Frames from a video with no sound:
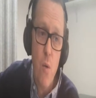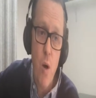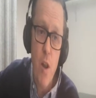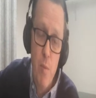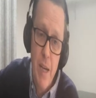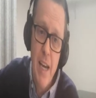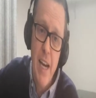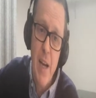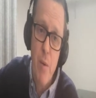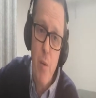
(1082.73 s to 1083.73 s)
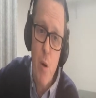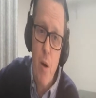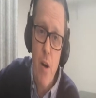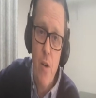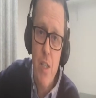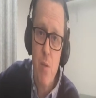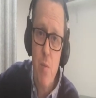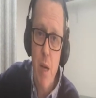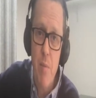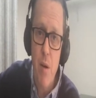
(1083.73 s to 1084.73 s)
at the beginning, we were quite honest with
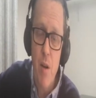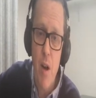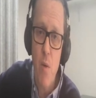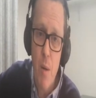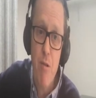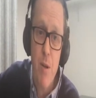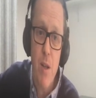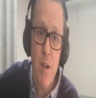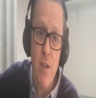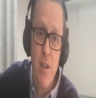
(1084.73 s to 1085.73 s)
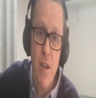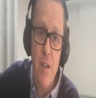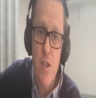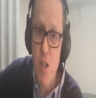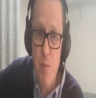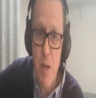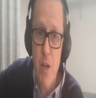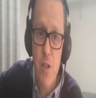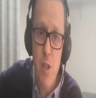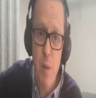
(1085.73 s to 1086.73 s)
people and quite brutal, that just
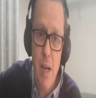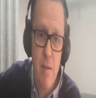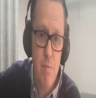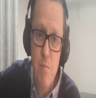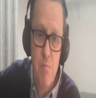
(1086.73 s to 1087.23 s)
because you spend